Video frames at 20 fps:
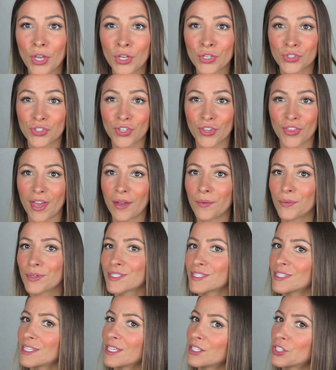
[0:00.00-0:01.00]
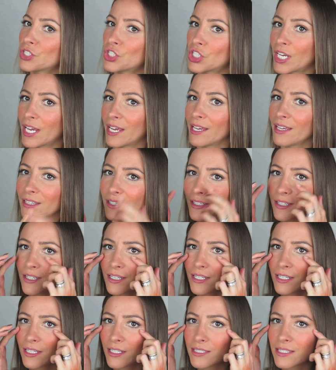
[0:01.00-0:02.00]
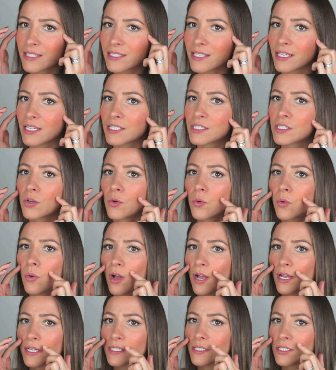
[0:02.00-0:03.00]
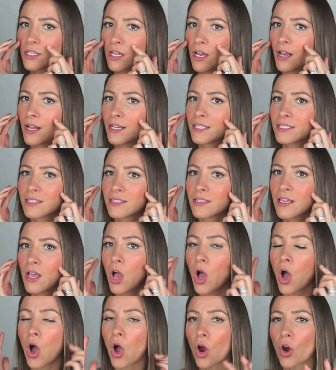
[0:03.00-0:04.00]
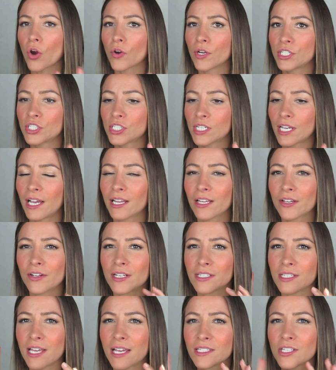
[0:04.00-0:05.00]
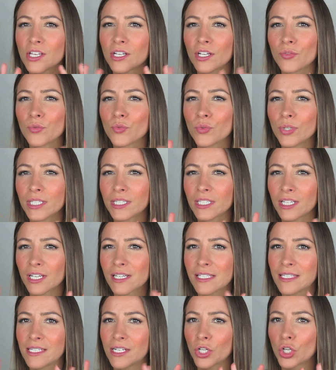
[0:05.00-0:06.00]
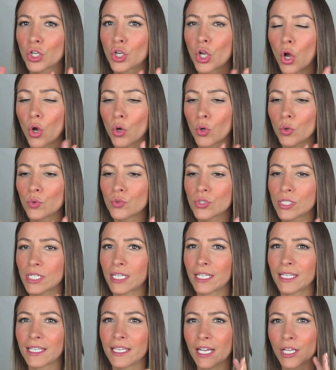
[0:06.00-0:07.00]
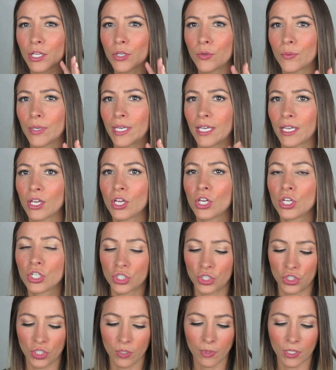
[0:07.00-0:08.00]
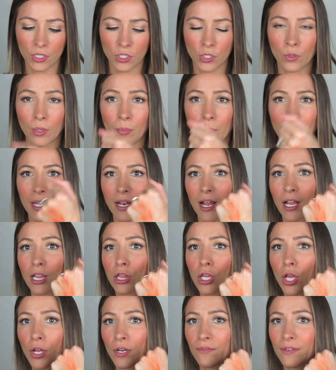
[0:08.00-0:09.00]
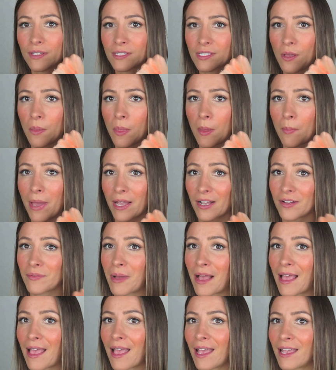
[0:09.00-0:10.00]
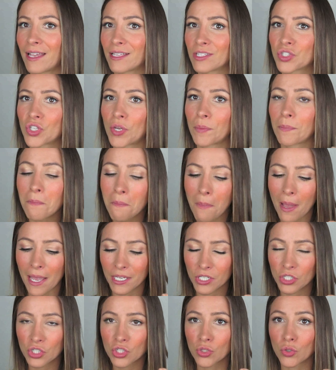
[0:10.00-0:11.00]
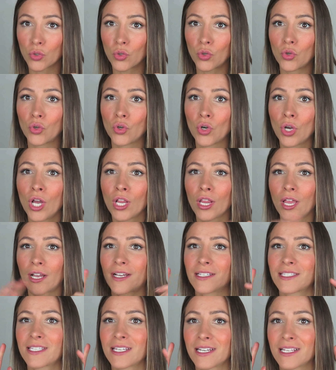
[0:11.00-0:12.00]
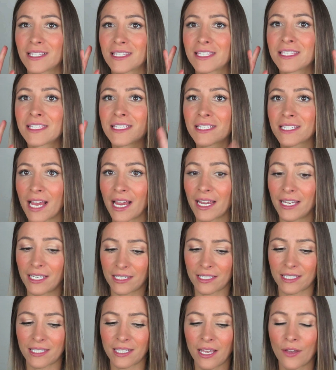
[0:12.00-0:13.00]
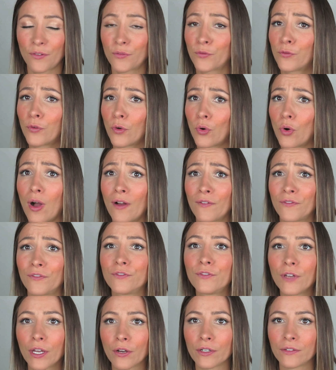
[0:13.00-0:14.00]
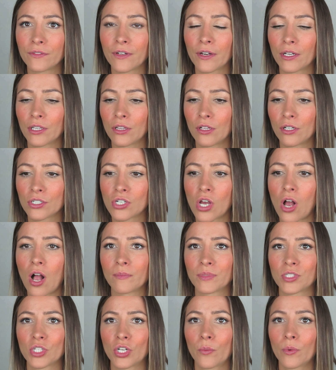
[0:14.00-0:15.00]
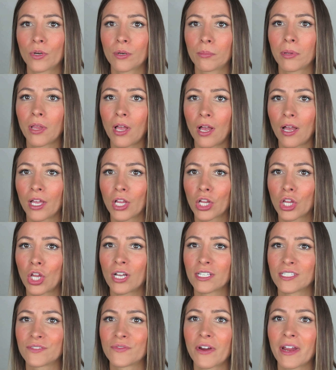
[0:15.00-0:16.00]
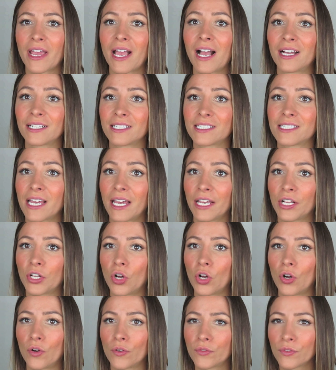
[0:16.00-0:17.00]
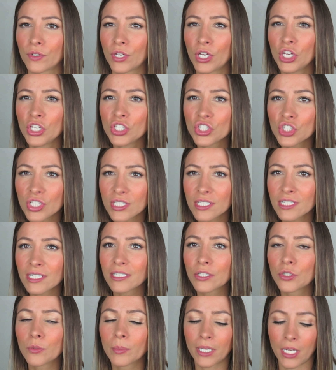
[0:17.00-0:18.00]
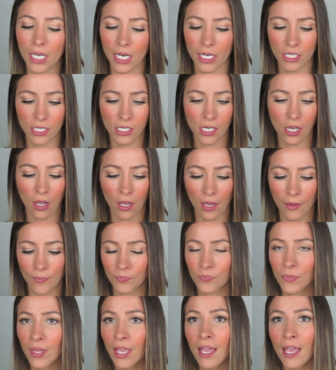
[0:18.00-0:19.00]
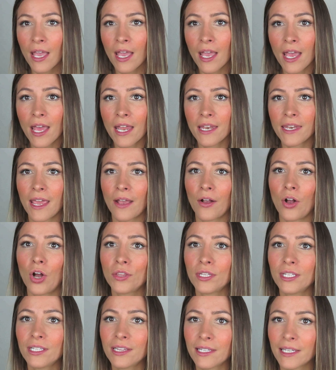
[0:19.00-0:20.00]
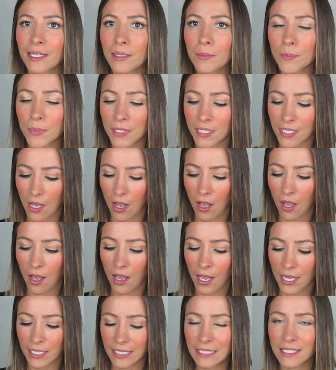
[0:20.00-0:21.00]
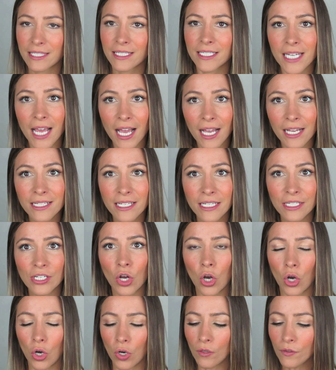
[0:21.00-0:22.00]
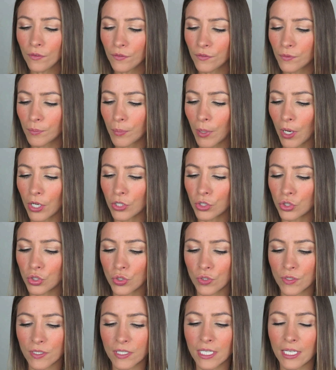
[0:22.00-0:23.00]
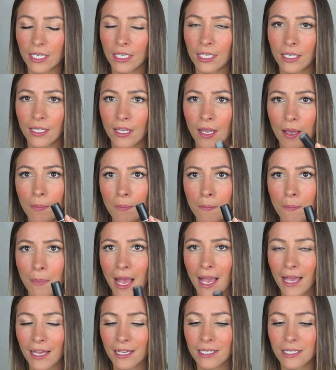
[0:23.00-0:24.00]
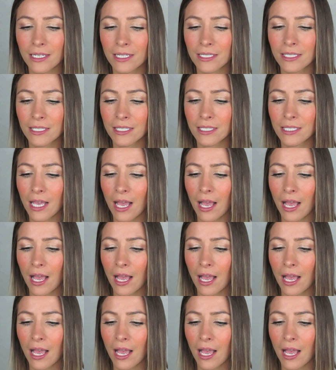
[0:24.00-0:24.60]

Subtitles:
So that was the cheek. You can see it's quite a nice orange colour. It has like a really, like I said, a goldy, yellowy shimmer to it, but a lot of it's on the back of my hand. So make sure, like I said, it stays for a very, very long time. So you don't want to apply a lot. It's very hard to take off. Just a little bit at a time. Now on the lips, I started off by using MAC's